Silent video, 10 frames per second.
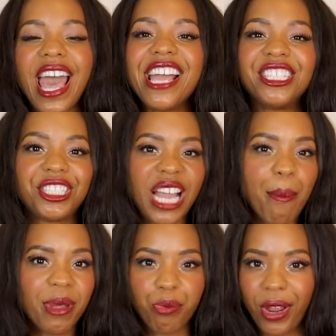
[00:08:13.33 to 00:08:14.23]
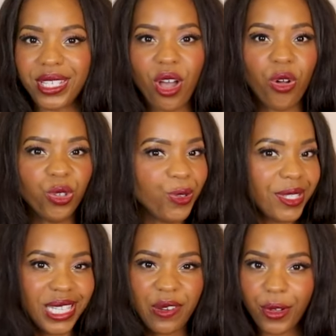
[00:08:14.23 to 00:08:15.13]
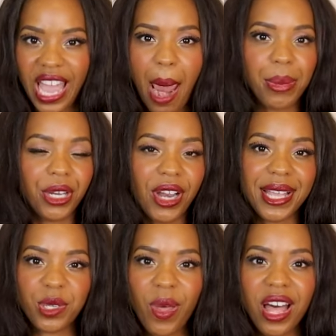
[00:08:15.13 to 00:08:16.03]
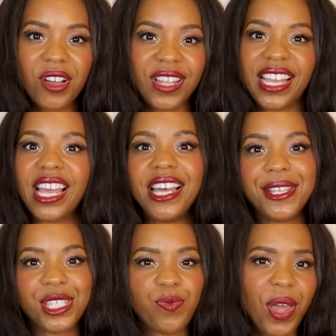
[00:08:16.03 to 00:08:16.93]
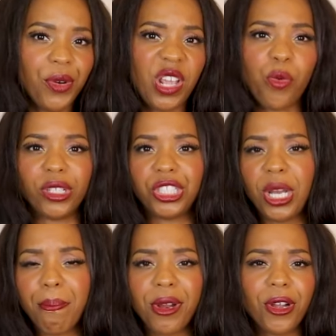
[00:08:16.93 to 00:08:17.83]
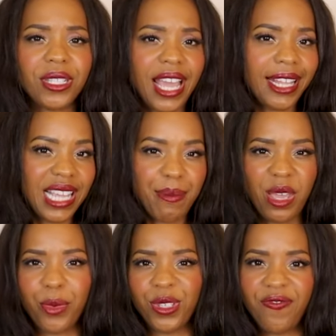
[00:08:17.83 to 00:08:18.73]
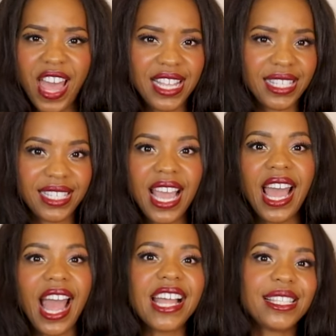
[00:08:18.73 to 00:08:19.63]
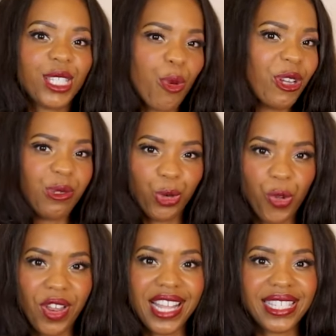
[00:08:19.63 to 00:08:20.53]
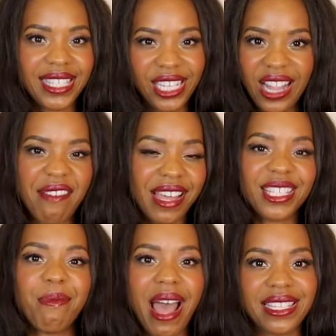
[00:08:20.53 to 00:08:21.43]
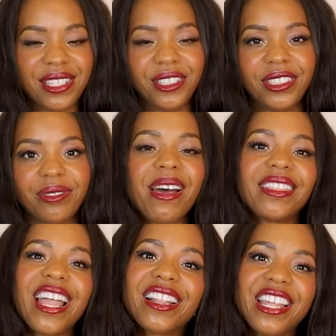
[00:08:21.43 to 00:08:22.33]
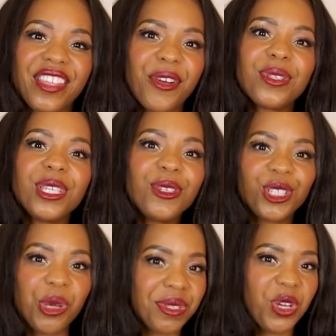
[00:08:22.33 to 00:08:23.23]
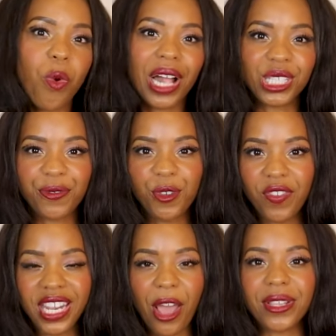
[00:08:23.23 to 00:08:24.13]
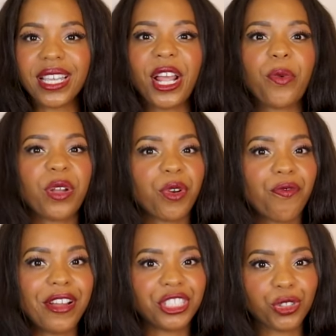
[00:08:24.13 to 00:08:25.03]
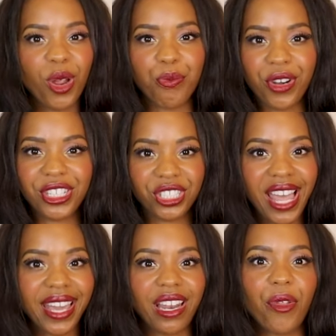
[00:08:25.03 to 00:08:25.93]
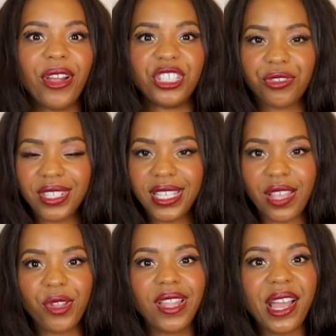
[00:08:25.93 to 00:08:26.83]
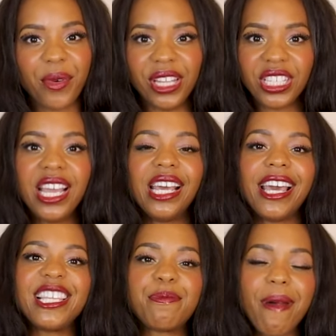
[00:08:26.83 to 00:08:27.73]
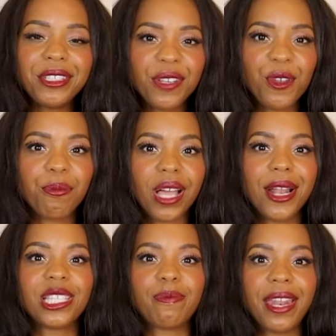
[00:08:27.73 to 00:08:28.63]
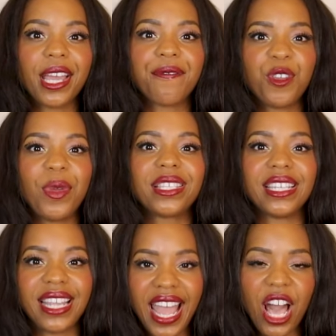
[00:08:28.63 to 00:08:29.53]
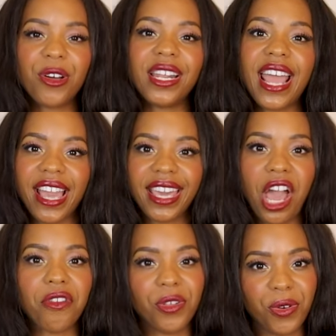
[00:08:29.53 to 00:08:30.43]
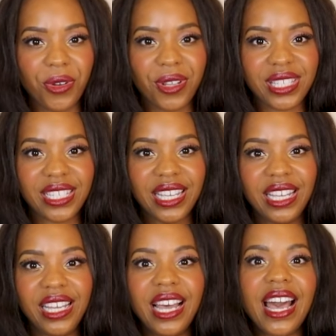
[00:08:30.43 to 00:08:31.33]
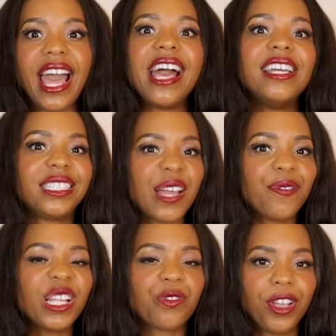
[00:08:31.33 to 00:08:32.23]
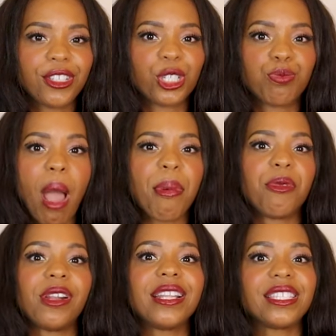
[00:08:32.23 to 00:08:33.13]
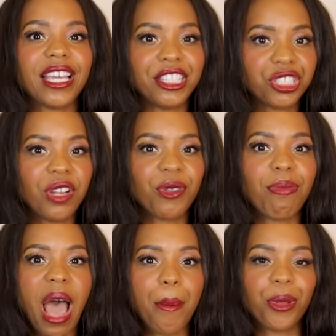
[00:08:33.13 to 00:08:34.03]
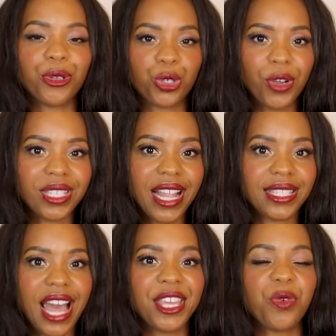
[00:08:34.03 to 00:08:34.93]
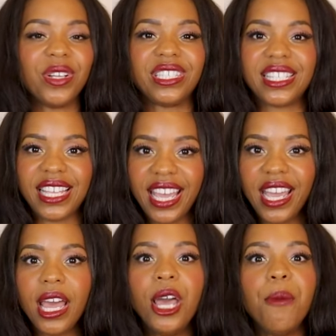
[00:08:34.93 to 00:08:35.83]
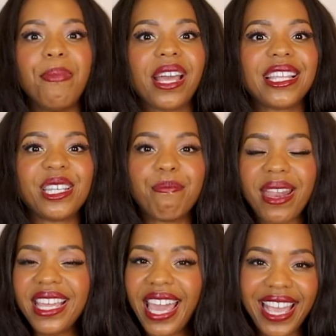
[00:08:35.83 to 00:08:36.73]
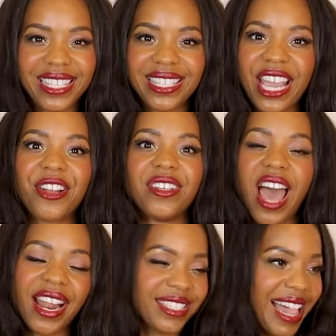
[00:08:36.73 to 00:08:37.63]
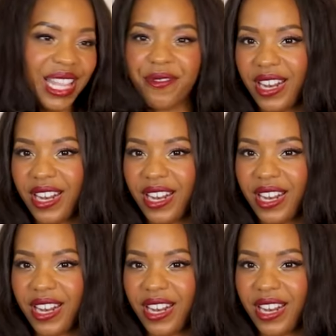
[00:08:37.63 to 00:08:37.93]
and shopping brings a whole new set of vocabulary as well, like sweater equals jumper, tank top equals vest, and so much more that I still have yet to master. But luckily there is YouTube, so watch a few videos, get a quick refresher on British slang and other intricacies of the language, especially if you plan on spending a few weeks in town and hanging out with locals. And definitely research proper pronunciation of the popular tourist sites that you want to see, because in many cases they are not exactly